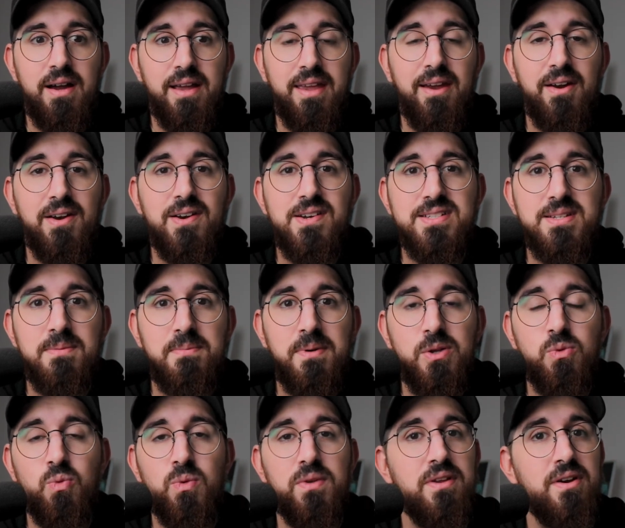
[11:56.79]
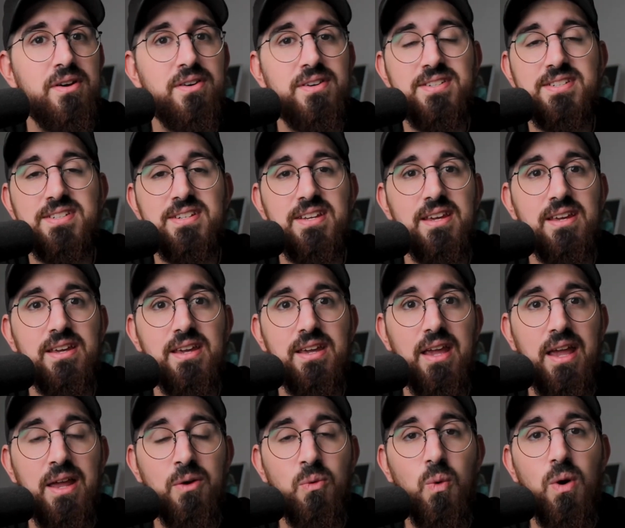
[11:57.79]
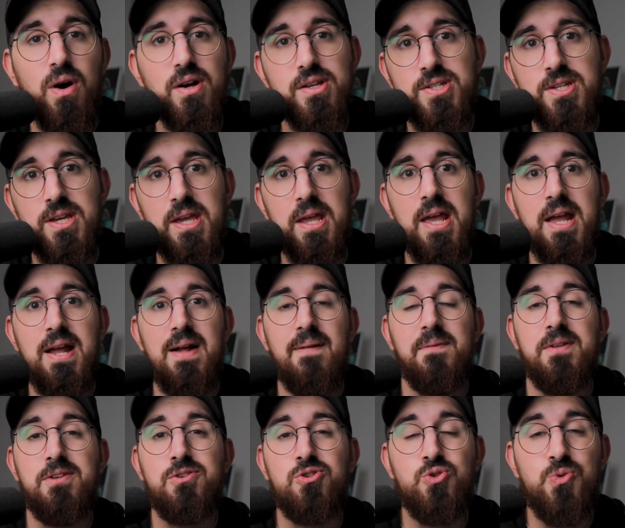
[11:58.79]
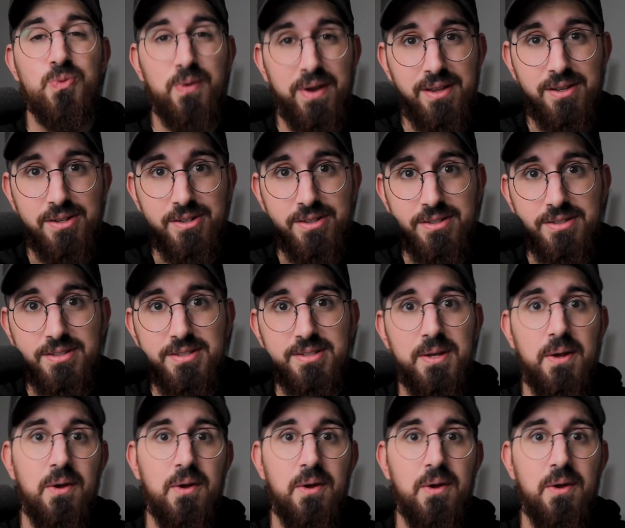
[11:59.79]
cares about when they are seeing and watching the trailers